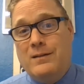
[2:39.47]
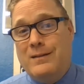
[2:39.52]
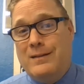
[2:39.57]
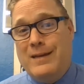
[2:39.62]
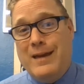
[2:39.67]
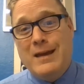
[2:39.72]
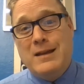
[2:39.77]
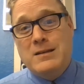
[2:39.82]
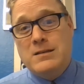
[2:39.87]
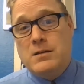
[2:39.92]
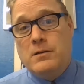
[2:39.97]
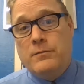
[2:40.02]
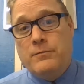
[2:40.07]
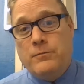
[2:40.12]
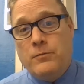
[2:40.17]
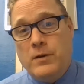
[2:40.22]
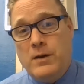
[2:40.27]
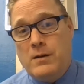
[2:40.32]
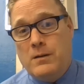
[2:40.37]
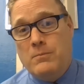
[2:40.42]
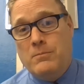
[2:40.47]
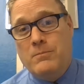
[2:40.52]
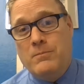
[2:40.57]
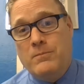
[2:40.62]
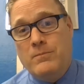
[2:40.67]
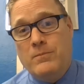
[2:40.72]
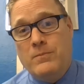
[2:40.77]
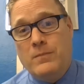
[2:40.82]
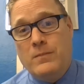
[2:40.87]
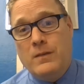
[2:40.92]
get to freedom
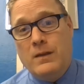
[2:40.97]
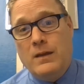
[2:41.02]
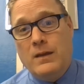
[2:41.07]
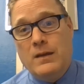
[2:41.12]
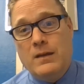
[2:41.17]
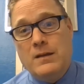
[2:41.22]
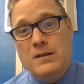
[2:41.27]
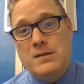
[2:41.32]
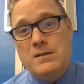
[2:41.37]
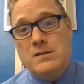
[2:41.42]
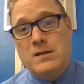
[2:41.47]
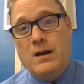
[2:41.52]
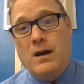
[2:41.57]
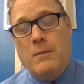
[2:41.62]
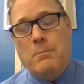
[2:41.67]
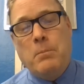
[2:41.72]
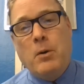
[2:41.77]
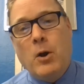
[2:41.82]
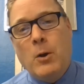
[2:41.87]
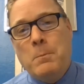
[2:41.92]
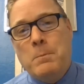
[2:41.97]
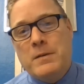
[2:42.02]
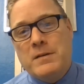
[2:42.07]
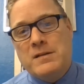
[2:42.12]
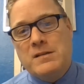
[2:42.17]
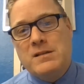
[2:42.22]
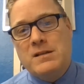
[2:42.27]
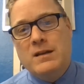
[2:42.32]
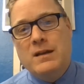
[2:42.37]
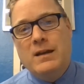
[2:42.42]
is a
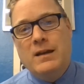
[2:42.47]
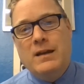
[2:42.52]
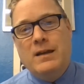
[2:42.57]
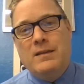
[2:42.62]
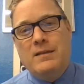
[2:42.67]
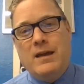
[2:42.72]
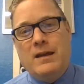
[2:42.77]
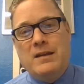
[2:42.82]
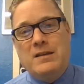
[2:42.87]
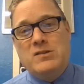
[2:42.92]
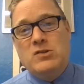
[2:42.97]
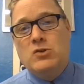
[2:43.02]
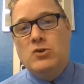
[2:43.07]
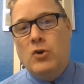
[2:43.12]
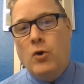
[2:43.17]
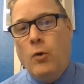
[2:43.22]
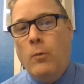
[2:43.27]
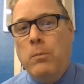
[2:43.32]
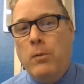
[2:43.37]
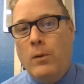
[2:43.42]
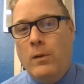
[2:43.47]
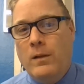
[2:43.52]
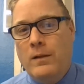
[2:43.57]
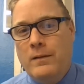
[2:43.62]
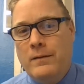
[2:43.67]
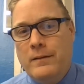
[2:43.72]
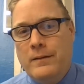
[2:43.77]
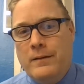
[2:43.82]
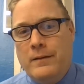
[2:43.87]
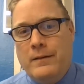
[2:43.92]
purpose that is noble.
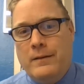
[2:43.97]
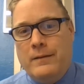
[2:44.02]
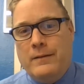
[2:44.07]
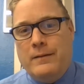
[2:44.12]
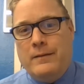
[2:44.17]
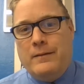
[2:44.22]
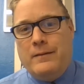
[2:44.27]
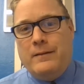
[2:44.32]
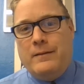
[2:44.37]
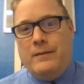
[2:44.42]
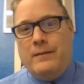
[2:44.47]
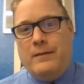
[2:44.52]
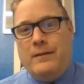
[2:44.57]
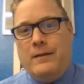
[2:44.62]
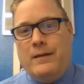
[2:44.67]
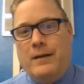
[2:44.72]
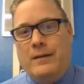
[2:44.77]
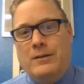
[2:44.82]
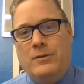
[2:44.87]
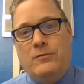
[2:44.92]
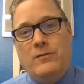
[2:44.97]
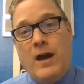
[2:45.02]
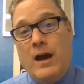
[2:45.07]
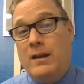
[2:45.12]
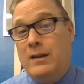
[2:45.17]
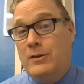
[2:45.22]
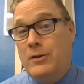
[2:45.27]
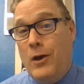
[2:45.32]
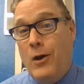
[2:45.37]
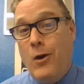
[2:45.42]
And you've got
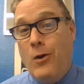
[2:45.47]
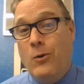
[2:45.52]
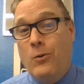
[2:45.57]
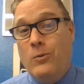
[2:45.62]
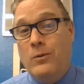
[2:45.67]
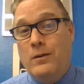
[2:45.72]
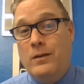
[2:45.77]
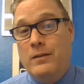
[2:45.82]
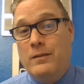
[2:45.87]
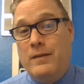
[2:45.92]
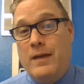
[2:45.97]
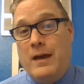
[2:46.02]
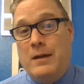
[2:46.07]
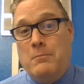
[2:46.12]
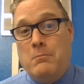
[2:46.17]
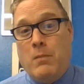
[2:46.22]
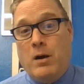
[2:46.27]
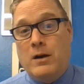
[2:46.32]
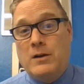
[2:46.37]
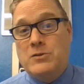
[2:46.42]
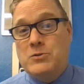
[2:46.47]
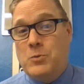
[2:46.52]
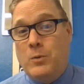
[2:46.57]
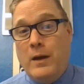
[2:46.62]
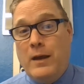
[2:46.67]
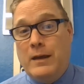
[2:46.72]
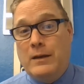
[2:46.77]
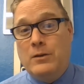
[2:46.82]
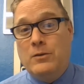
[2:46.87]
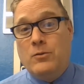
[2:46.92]
to know that Mark
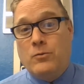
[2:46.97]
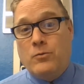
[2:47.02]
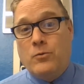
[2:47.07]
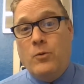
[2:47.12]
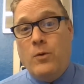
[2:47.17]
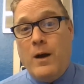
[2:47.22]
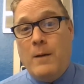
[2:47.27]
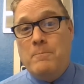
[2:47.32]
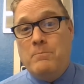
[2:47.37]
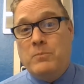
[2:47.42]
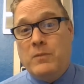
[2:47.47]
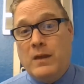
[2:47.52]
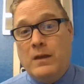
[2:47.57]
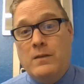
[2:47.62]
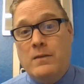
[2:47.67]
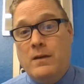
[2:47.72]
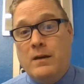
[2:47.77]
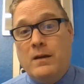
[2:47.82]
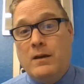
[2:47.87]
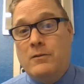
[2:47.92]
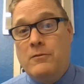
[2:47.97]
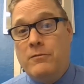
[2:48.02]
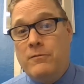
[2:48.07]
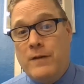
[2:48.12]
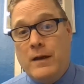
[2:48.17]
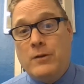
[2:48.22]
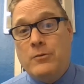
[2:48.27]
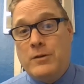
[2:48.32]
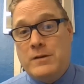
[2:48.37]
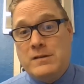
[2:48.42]
Twain grew up in the
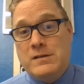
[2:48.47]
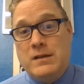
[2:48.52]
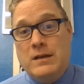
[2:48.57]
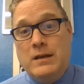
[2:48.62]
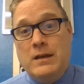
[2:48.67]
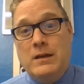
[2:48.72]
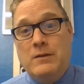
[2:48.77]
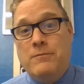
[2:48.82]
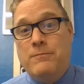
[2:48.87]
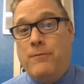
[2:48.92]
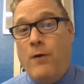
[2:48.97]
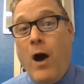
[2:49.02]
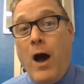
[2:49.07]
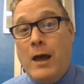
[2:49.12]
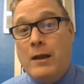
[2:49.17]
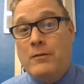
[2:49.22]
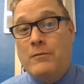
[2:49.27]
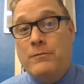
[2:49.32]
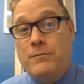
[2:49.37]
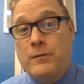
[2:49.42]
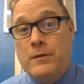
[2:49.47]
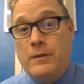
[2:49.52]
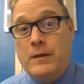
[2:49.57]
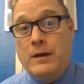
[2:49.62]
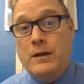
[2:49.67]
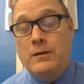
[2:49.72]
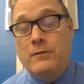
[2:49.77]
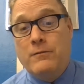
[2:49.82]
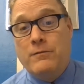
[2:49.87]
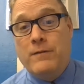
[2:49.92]
Confederacy. He fought for the
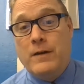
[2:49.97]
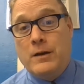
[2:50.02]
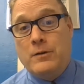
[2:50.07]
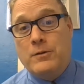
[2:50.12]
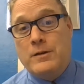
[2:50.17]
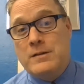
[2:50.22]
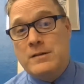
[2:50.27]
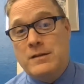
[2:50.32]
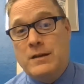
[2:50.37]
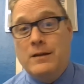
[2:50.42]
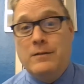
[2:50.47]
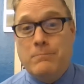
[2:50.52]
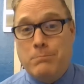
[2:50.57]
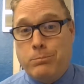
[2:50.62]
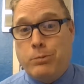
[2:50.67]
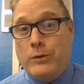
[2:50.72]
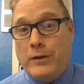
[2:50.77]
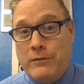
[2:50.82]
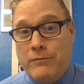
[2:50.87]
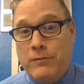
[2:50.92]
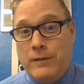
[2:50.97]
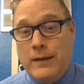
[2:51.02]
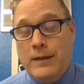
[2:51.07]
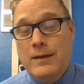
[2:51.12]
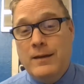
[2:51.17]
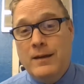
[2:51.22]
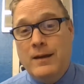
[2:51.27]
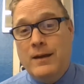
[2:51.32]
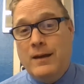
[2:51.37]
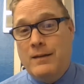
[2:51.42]
Confederacy briefly,
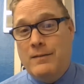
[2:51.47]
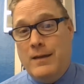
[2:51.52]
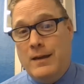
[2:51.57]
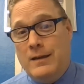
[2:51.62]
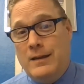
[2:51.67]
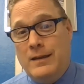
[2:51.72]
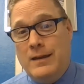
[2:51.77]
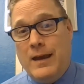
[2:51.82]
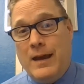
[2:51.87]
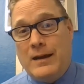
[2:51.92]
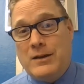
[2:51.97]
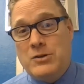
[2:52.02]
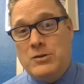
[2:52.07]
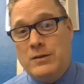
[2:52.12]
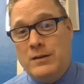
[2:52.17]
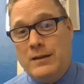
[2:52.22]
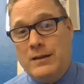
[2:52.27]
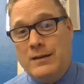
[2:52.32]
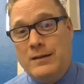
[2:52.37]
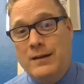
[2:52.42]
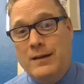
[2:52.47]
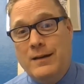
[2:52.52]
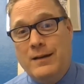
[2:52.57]
and then he actually